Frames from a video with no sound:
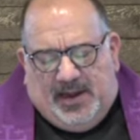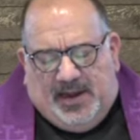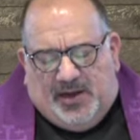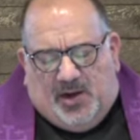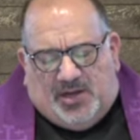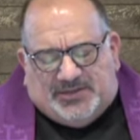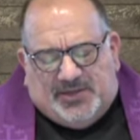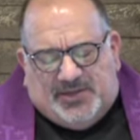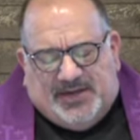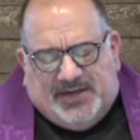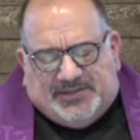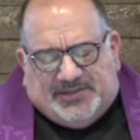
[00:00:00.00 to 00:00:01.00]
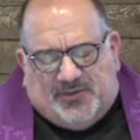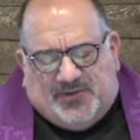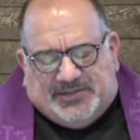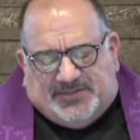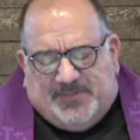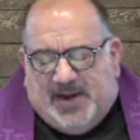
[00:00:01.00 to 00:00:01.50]
And it also needs to
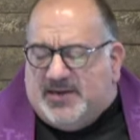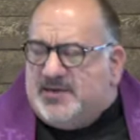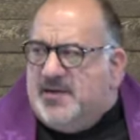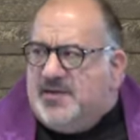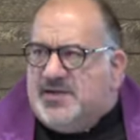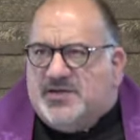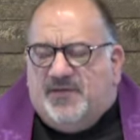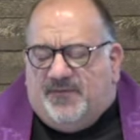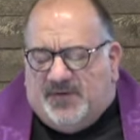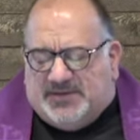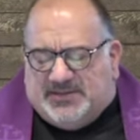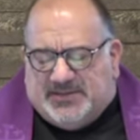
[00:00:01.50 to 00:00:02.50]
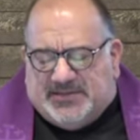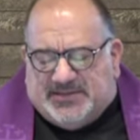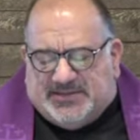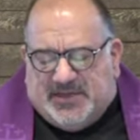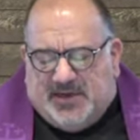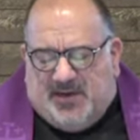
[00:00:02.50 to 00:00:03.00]
respect the
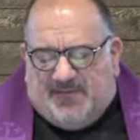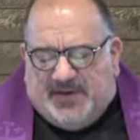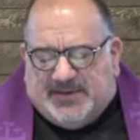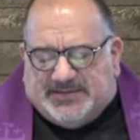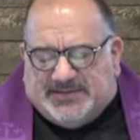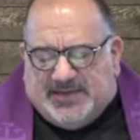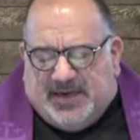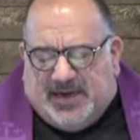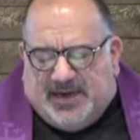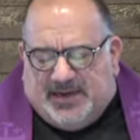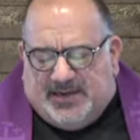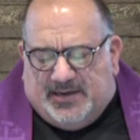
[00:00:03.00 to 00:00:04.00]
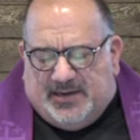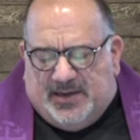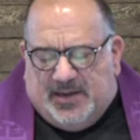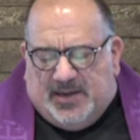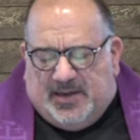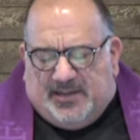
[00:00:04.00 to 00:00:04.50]
differences of inside
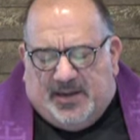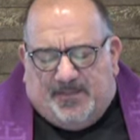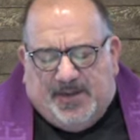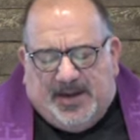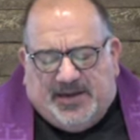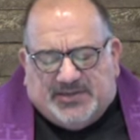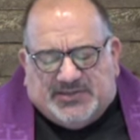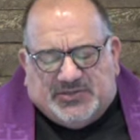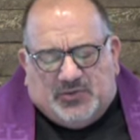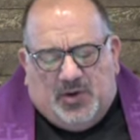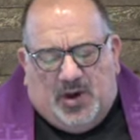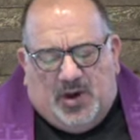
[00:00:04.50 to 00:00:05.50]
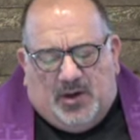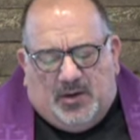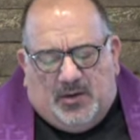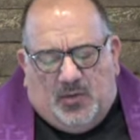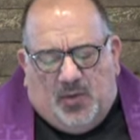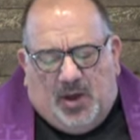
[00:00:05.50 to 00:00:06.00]
that make it
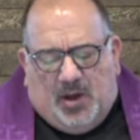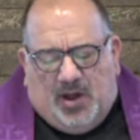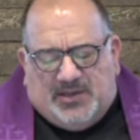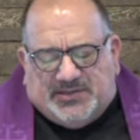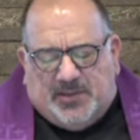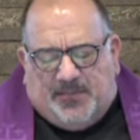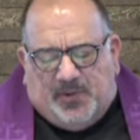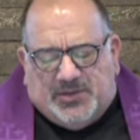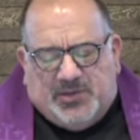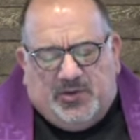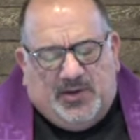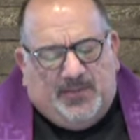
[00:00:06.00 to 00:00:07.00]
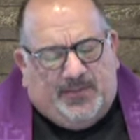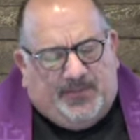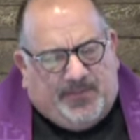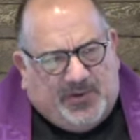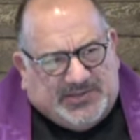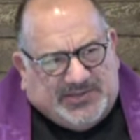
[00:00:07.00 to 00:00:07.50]
strong while also
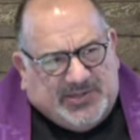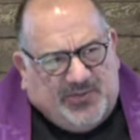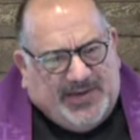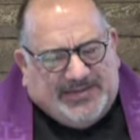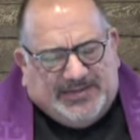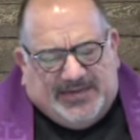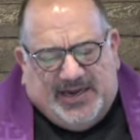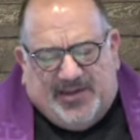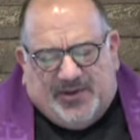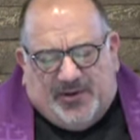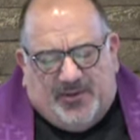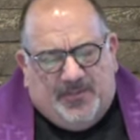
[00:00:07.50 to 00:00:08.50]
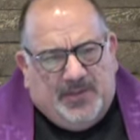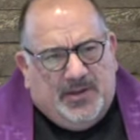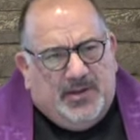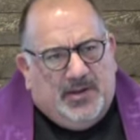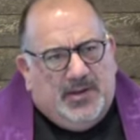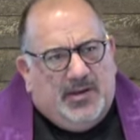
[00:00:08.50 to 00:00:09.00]
pursuing together
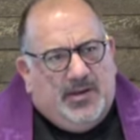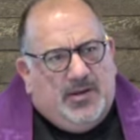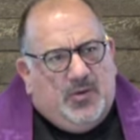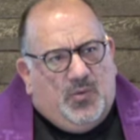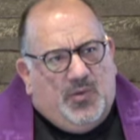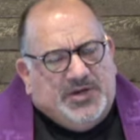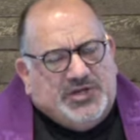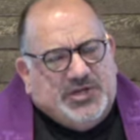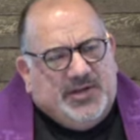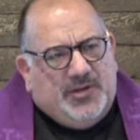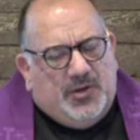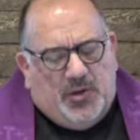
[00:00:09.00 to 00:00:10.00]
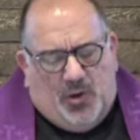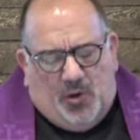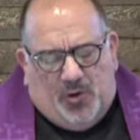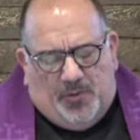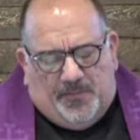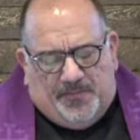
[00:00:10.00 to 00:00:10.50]
reaching the
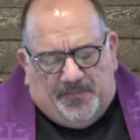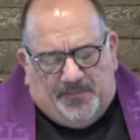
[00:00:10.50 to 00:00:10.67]
goal.